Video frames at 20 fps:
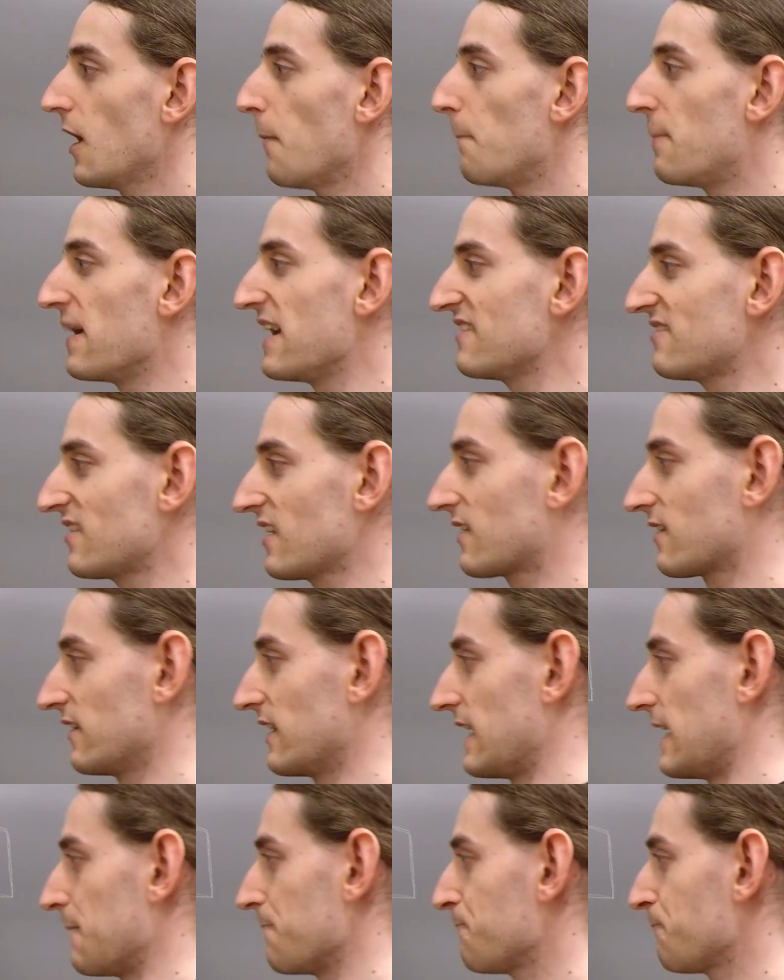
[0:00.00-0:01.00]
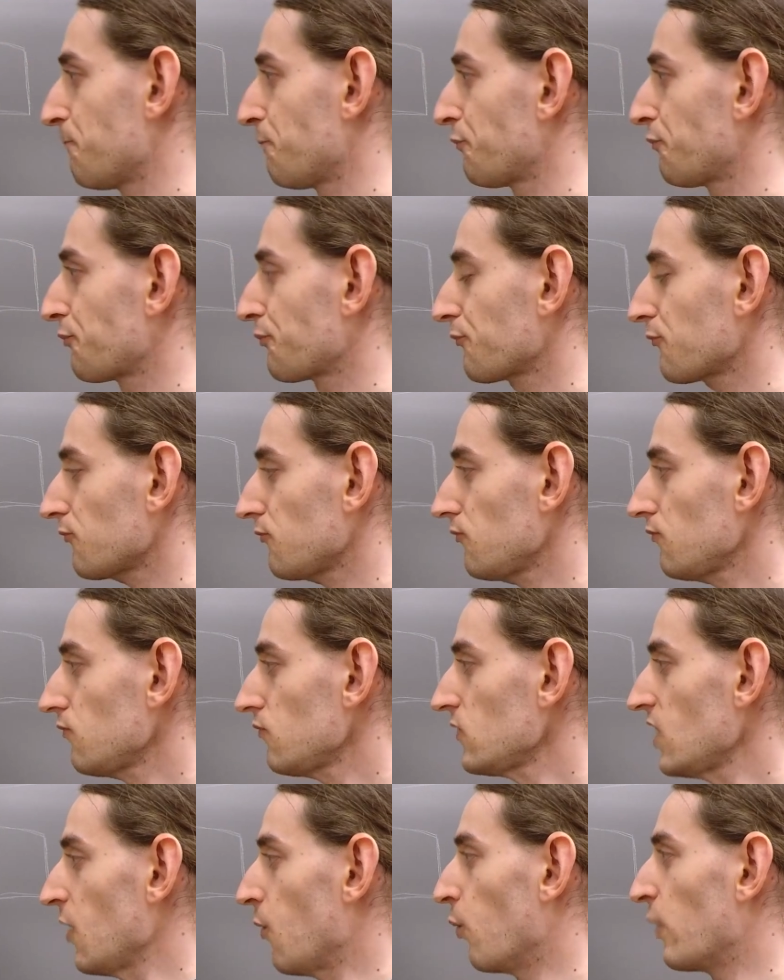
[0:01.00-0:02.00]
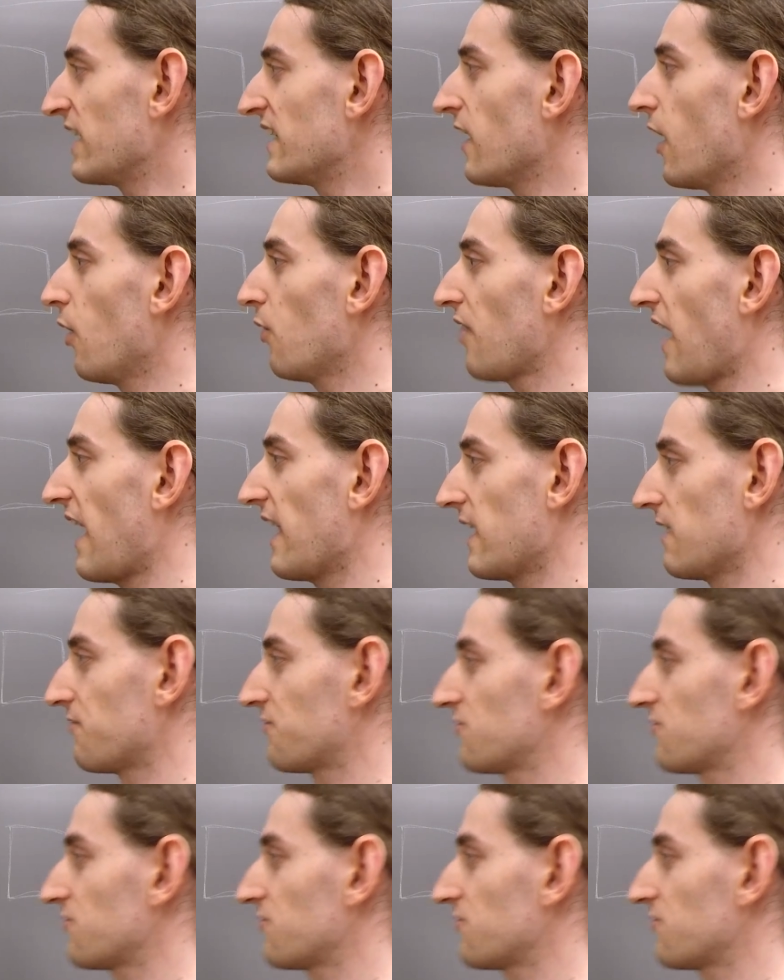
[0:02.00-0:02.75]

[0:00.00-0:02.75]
basically, we know that if